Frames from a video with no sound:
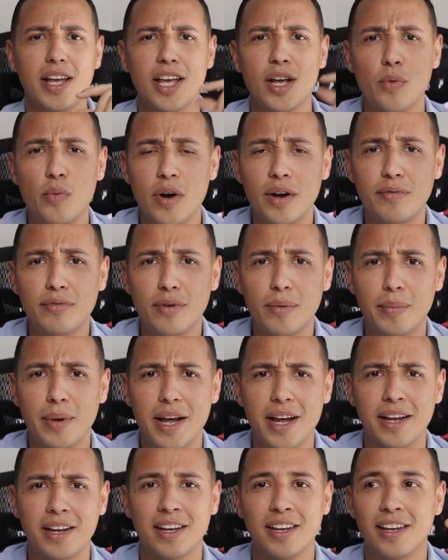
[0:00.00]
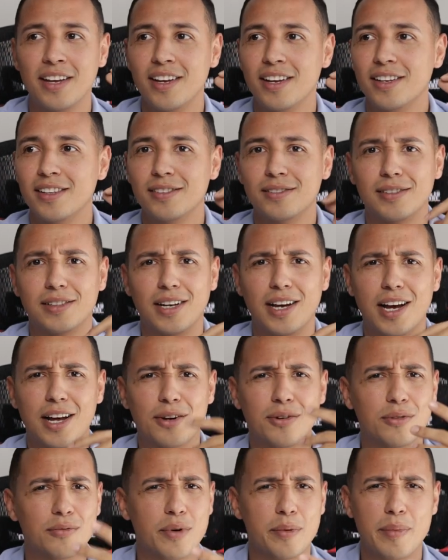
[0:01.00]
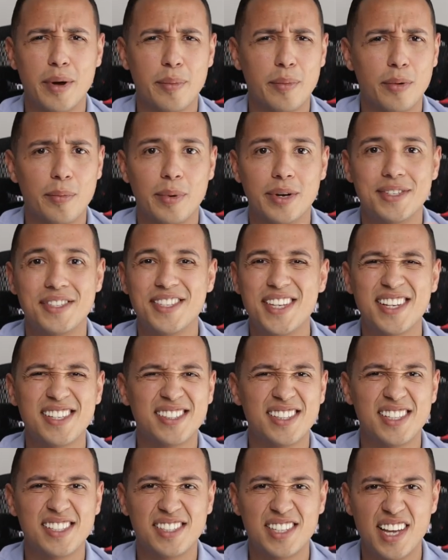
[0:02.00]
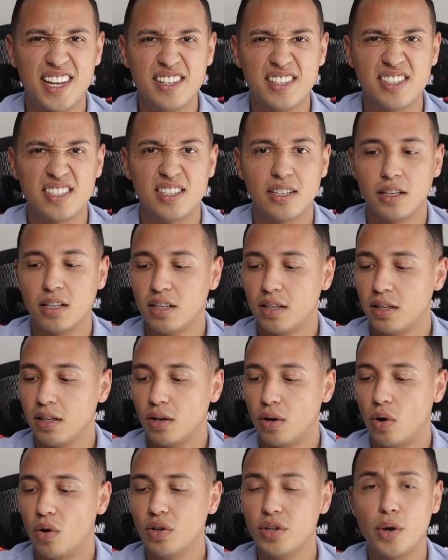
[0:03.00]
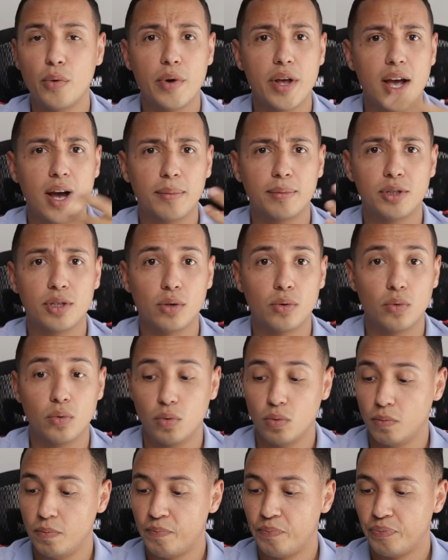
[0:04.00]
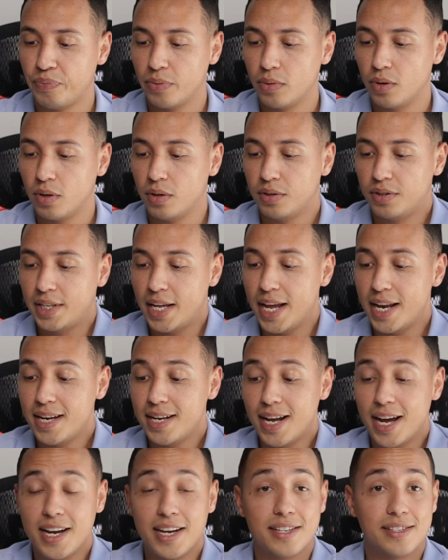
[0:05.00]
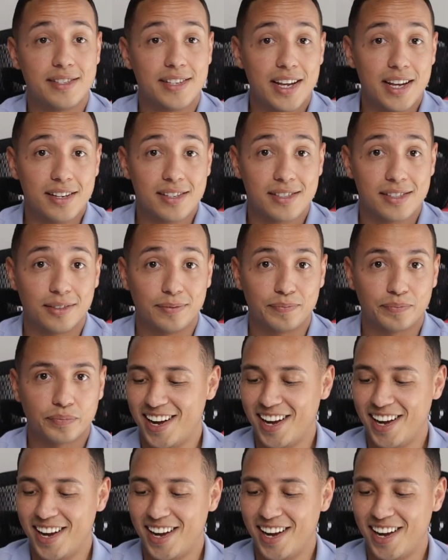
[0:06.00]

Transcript: It went from like, I don't remember, but 60 cents all the way up to 10.96,